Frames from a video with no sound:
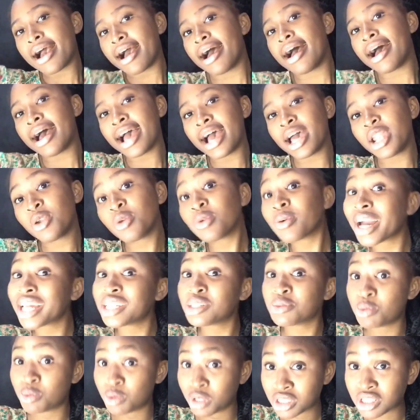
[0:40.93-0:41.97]
And why
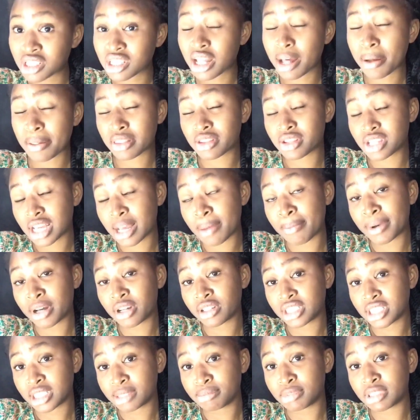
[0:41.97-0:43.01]
do we want to talk
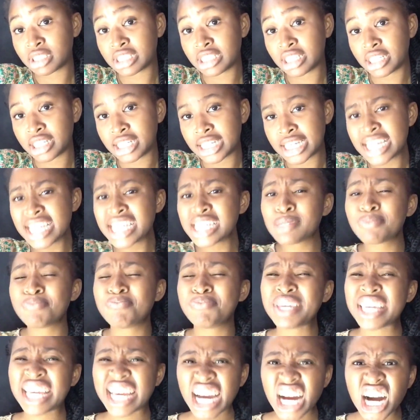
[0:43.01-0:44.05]
about them today? It's
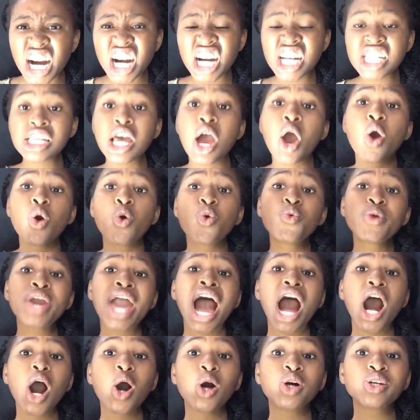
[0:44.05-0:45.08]
because we
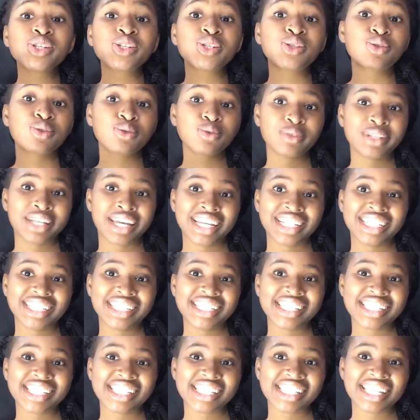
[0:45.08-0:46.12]
are all
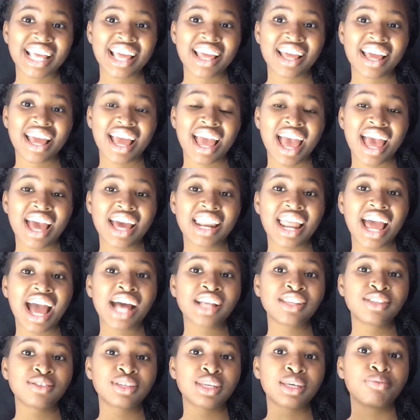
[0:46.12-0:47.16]
students and
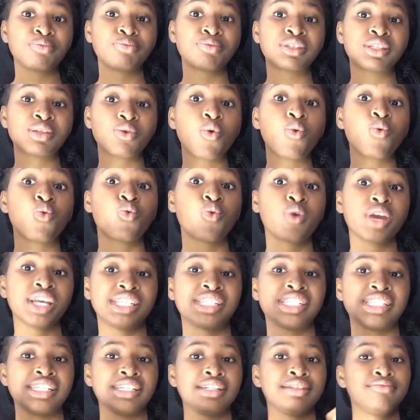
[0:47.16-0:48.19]
ASUU keeps
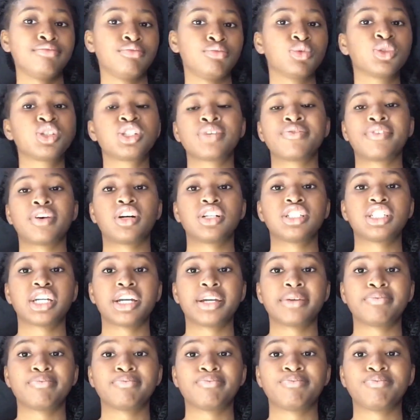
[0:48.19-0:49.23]
wasting most of our
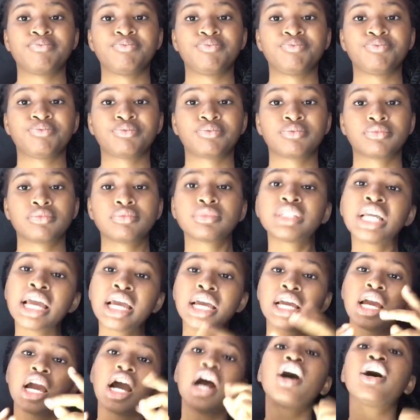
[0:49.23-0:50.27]
time.
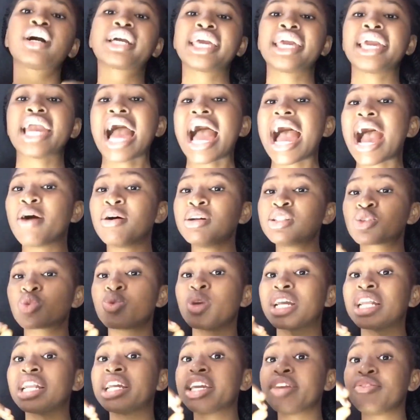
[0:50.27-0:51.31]
Okay, I want to
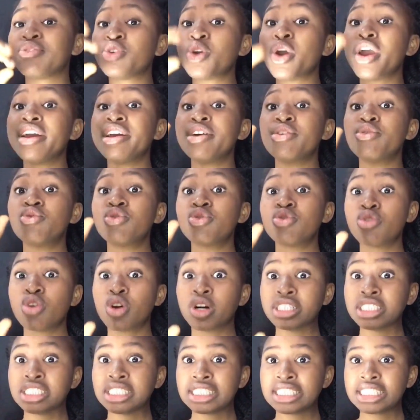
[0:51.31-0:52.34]
quickly give you a
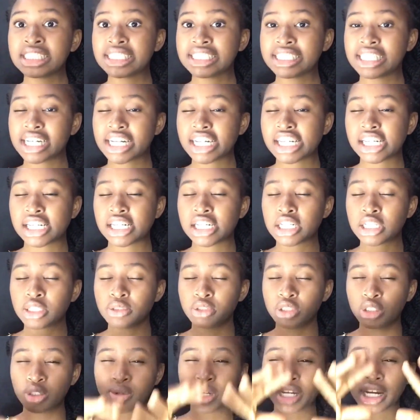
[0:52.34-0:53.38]

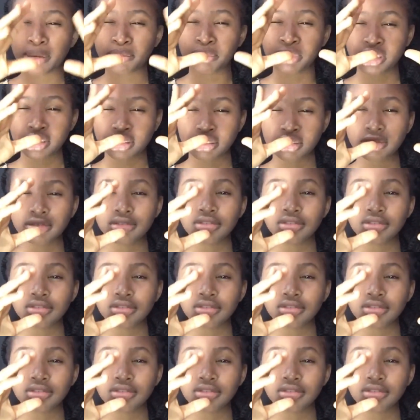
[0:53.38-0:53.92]
rundown. You know what I mean?